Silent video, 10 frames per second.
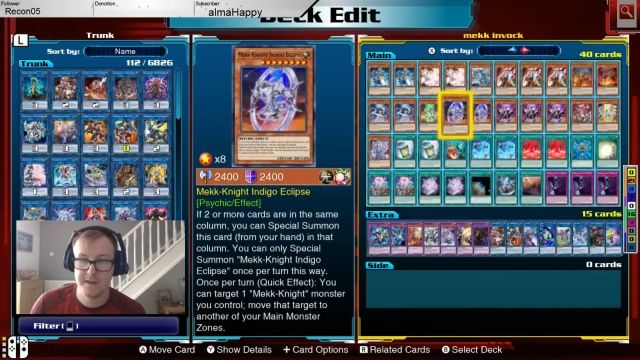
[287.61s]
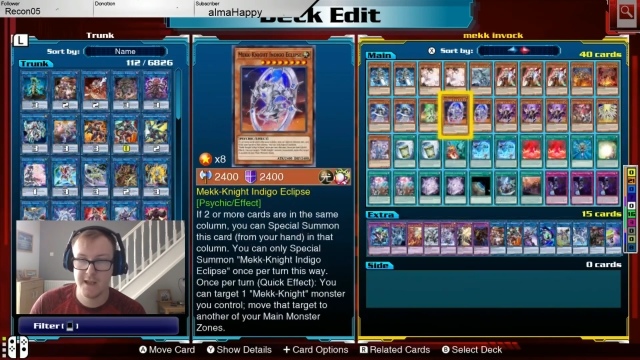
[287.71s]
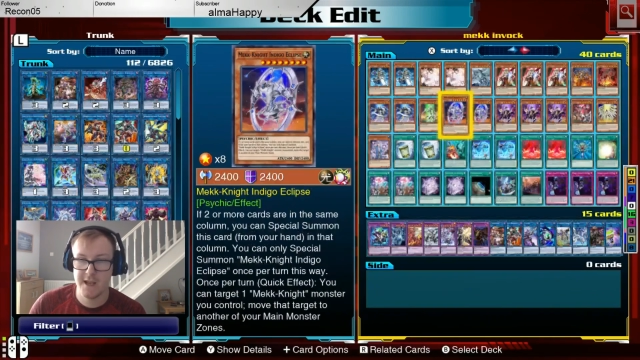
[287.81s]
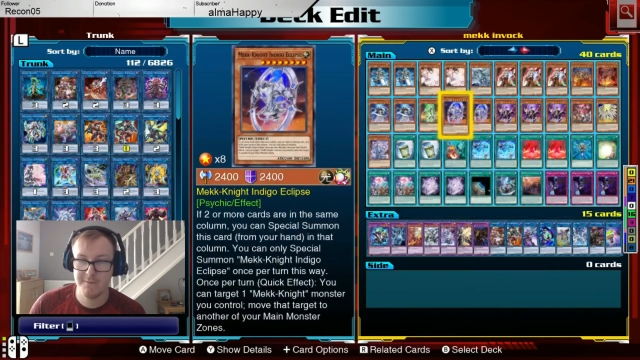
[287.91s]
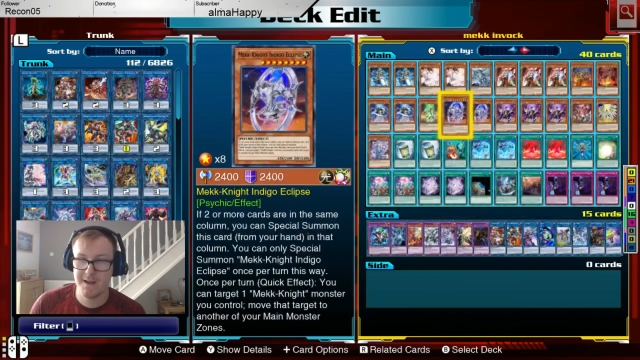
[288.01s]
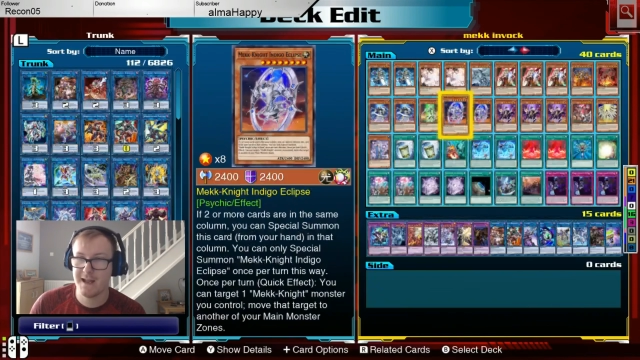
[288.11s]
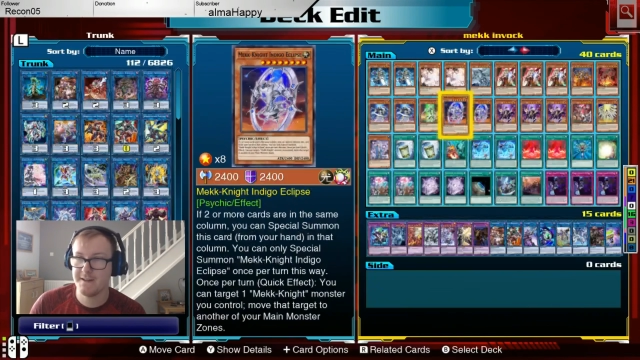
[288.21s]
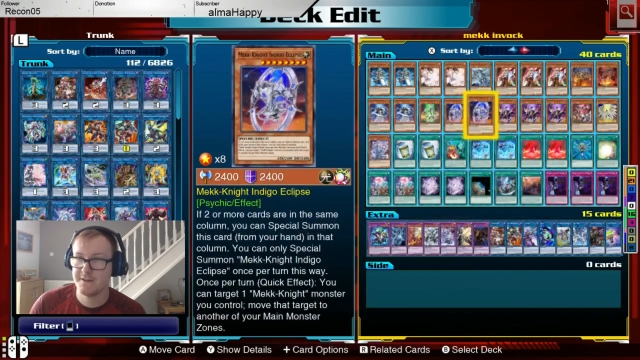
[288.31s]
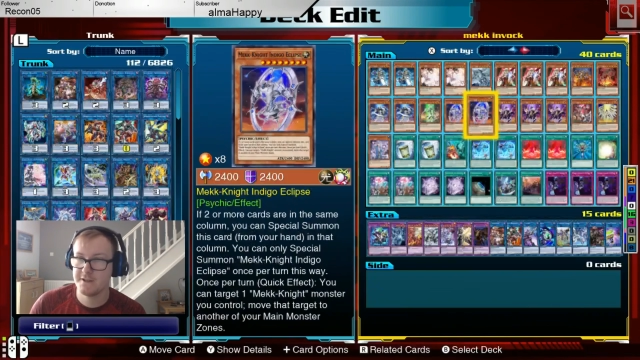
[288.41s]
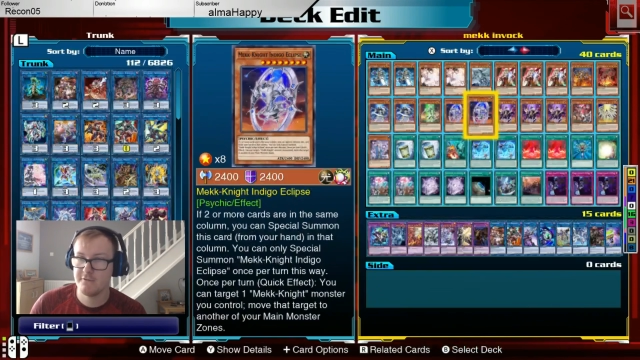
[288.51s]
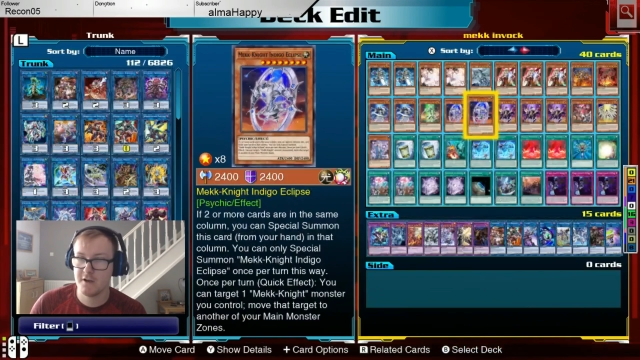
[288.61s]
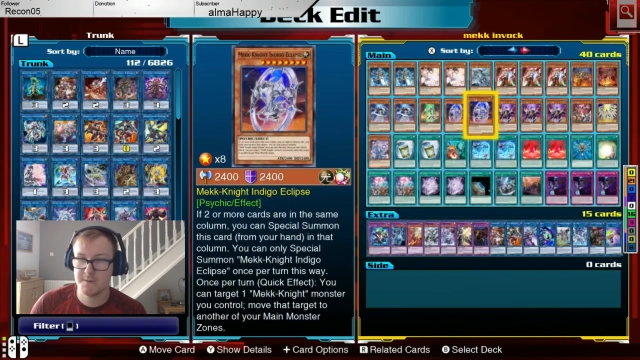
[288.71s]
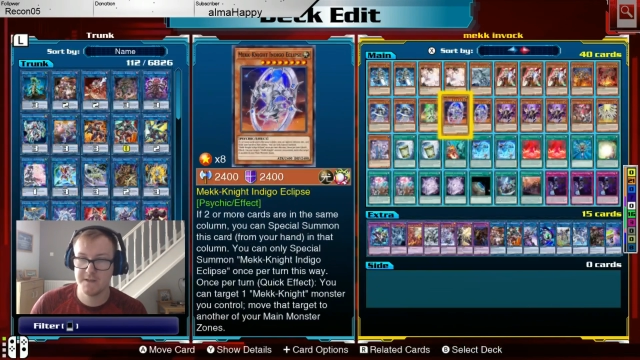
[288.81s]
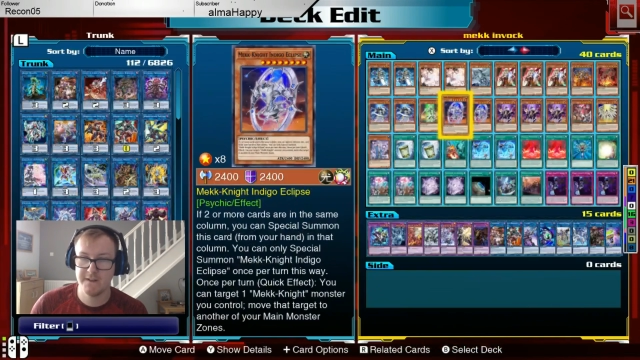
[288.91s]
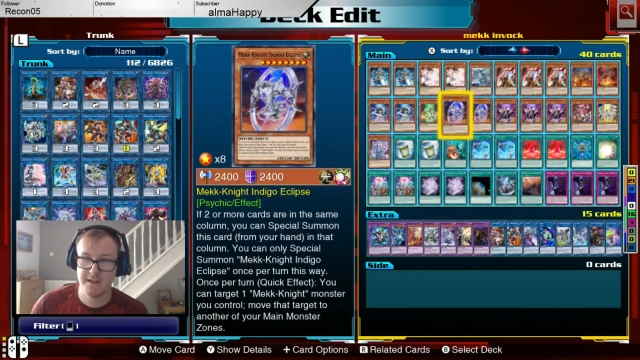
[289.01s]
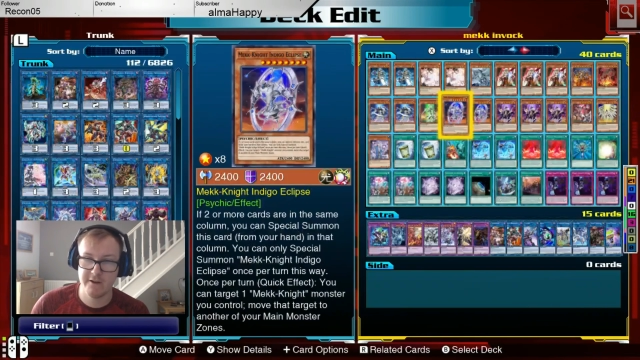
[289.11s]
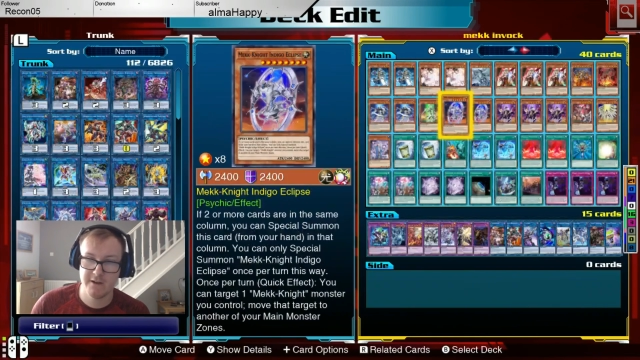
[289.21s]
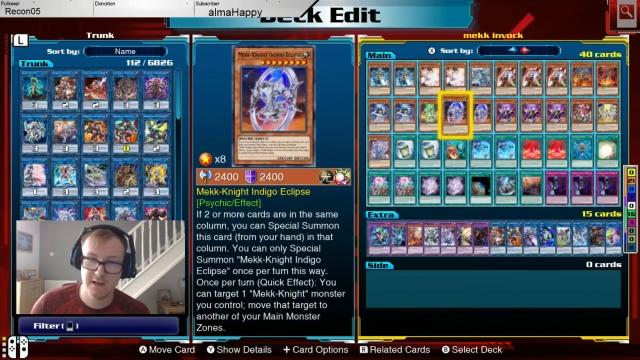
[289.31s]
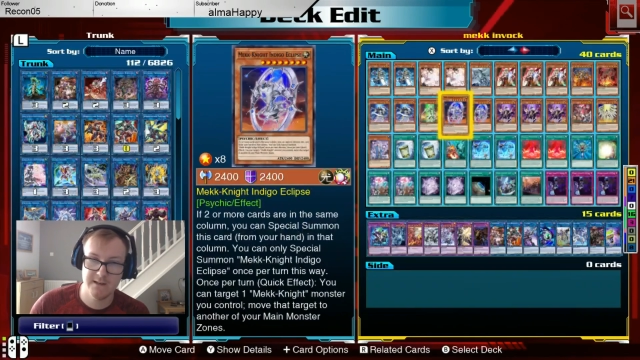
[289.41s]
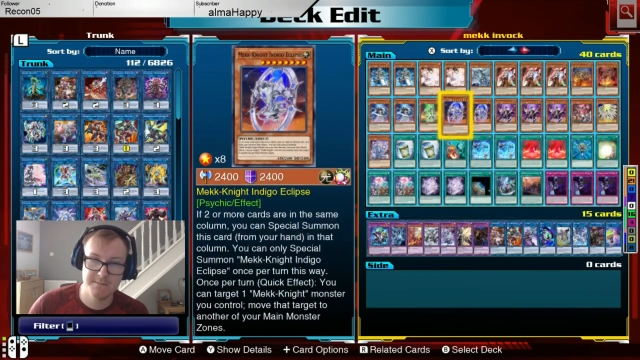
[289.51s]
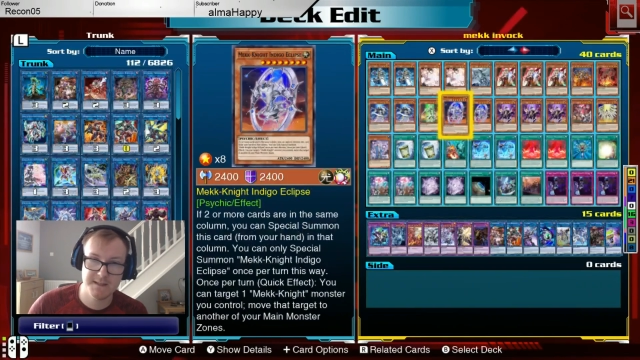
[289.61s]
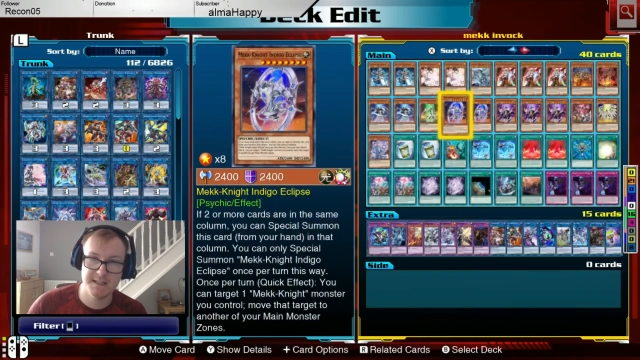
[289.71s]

And the 2 copies of Indigo Eclipse.